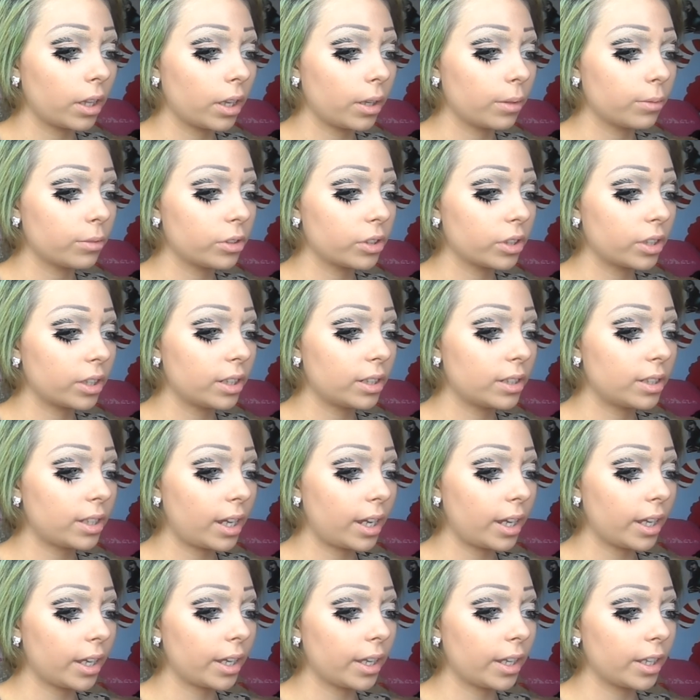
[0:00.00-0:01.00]
thing, I'm just going
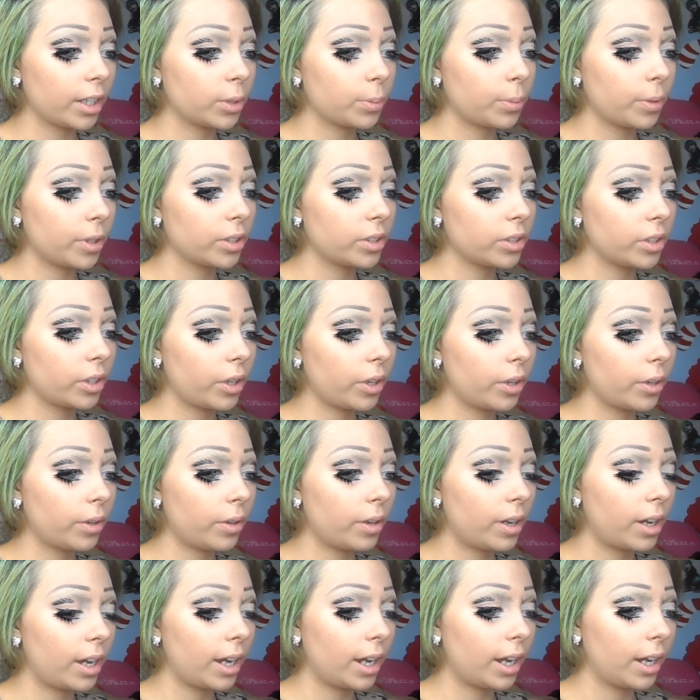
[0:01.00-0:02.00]
to take
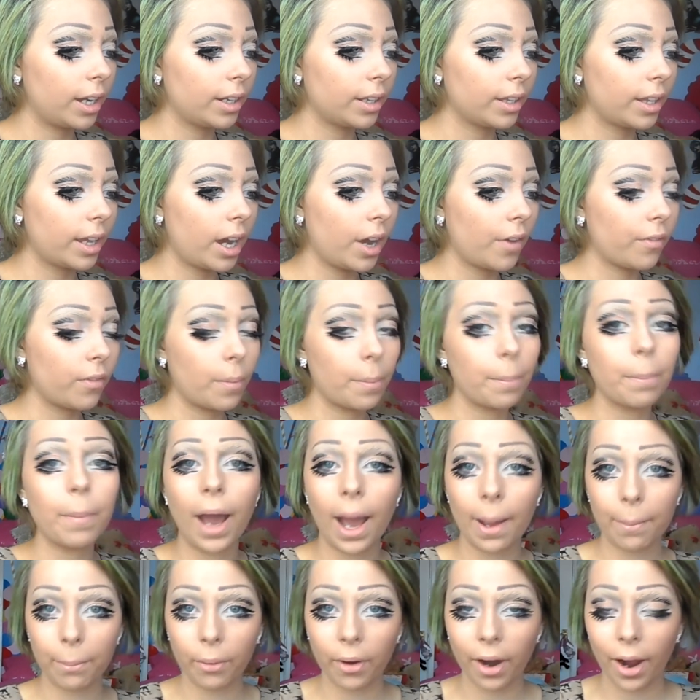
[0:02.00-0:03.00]
espresso and that other
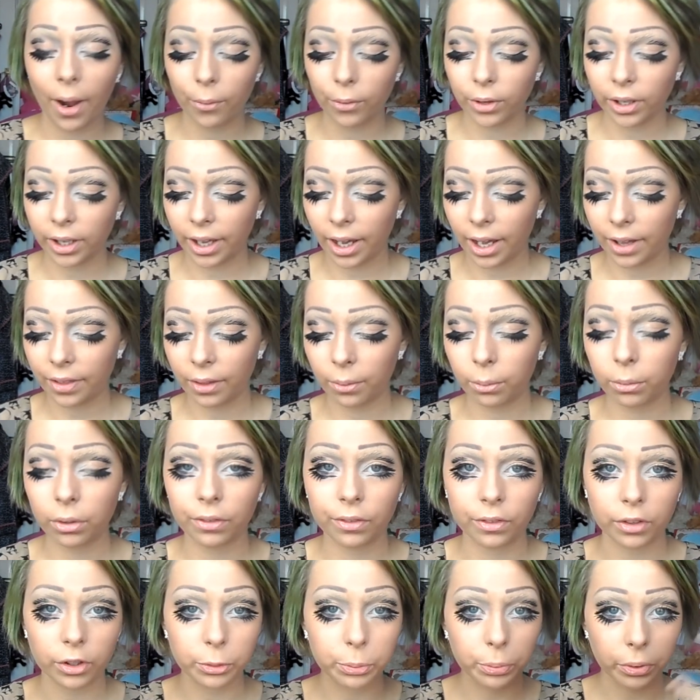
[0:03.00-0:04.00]
matte brown again that
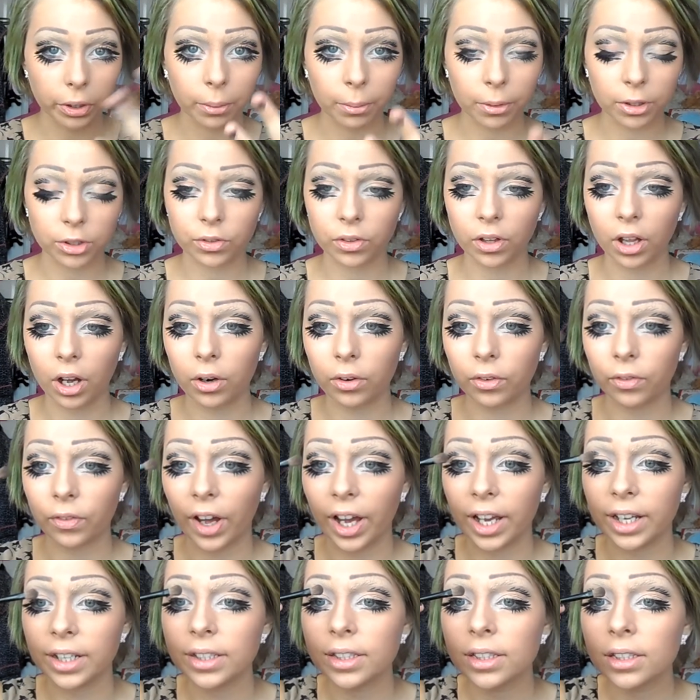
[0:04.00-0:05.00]
we've used pretty much for the whole
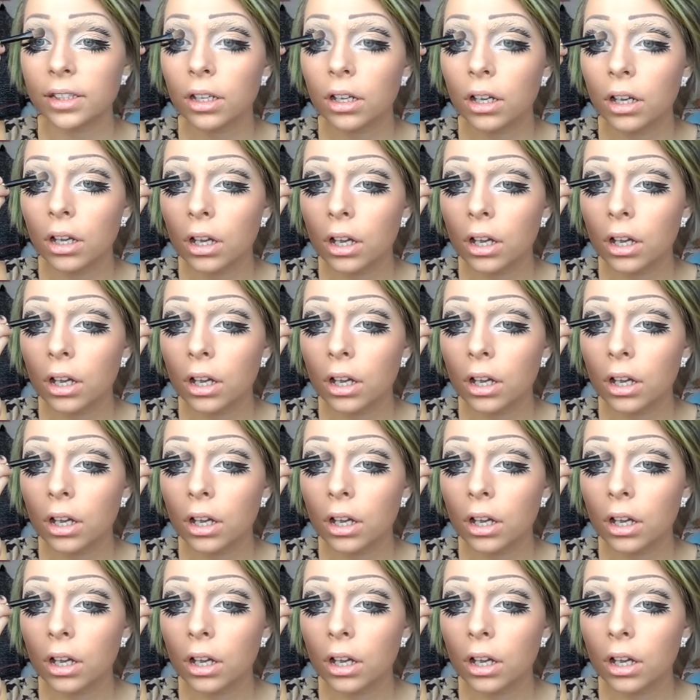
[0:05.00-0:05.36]
face.